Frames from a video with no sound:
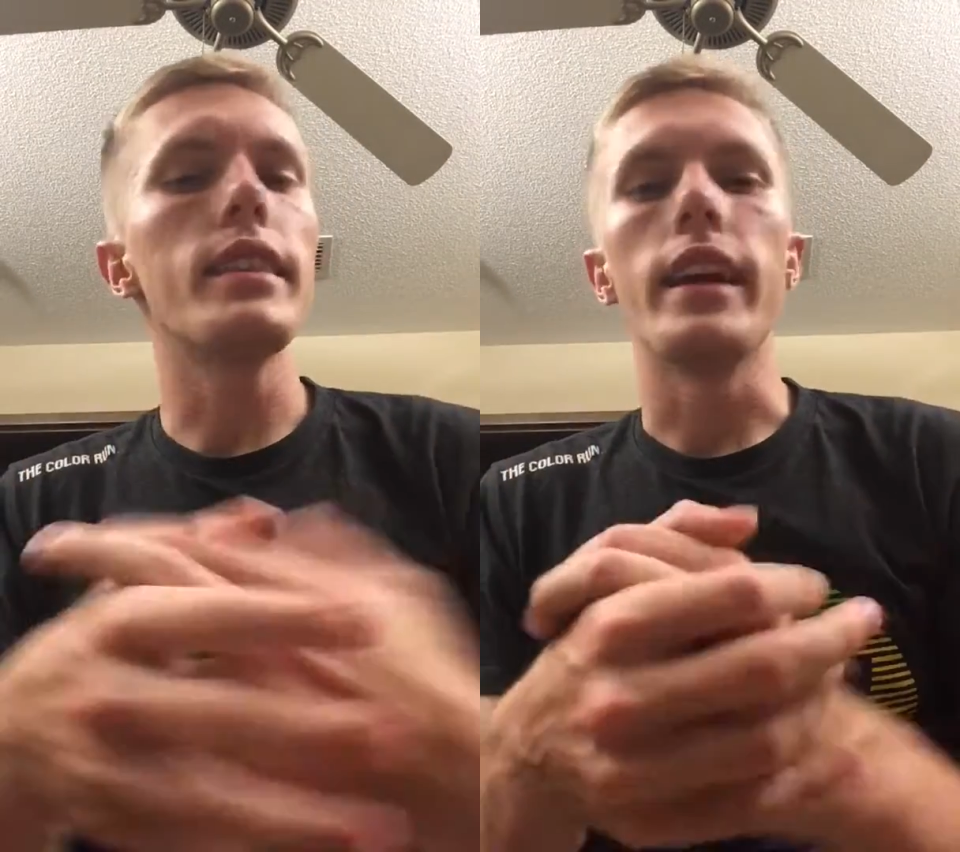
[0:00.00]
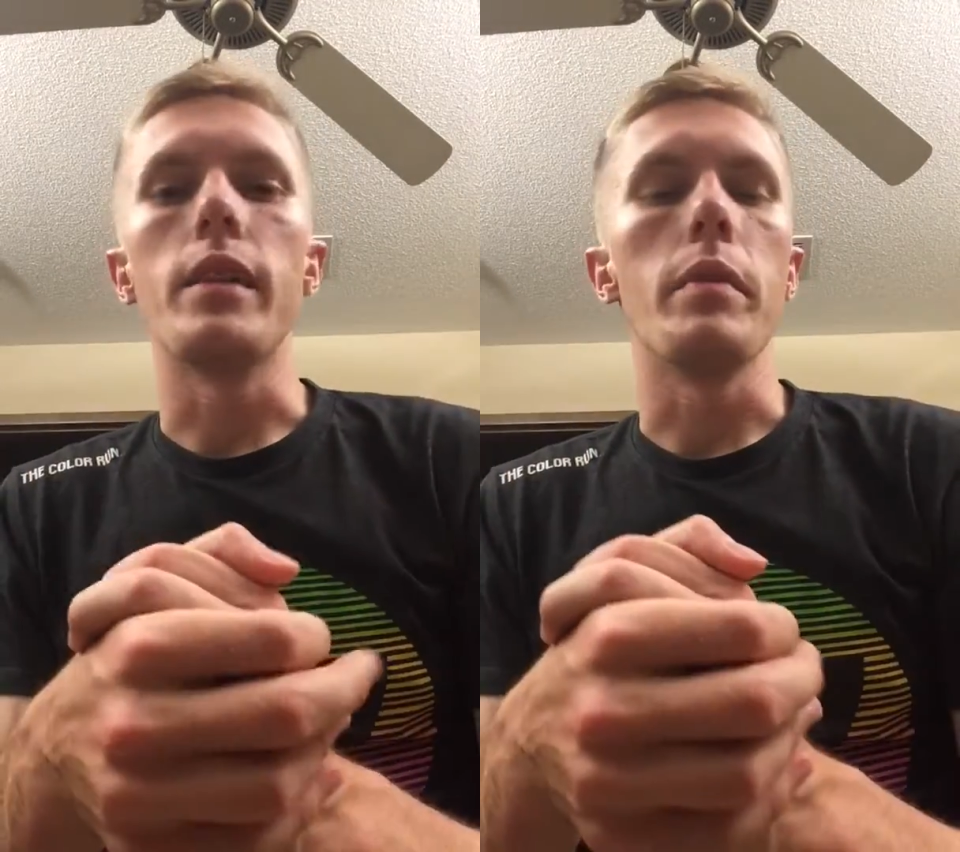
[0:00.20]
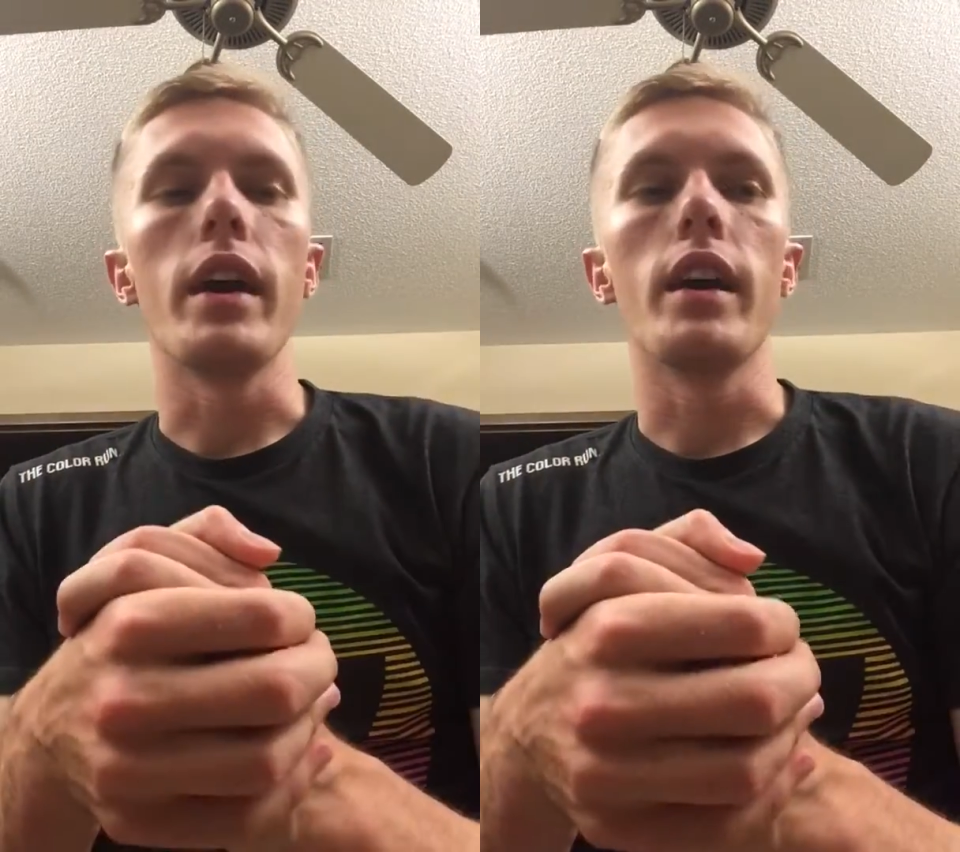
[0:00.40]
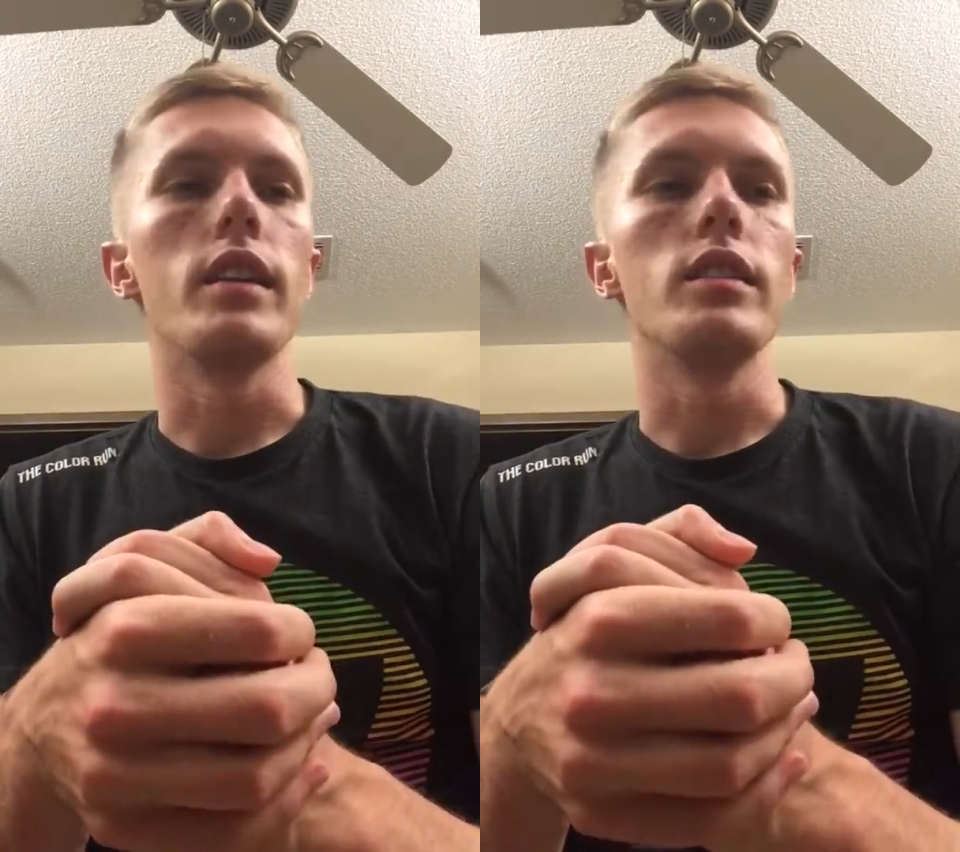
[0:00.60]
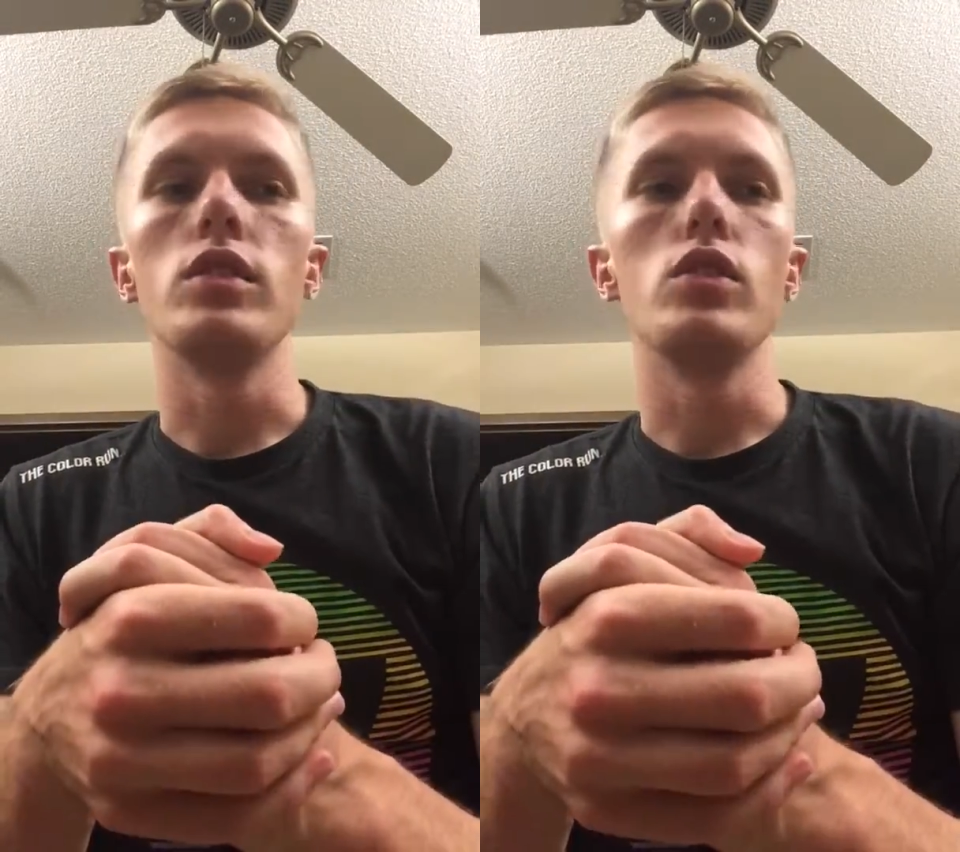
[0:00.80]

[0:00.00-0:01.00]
there, man,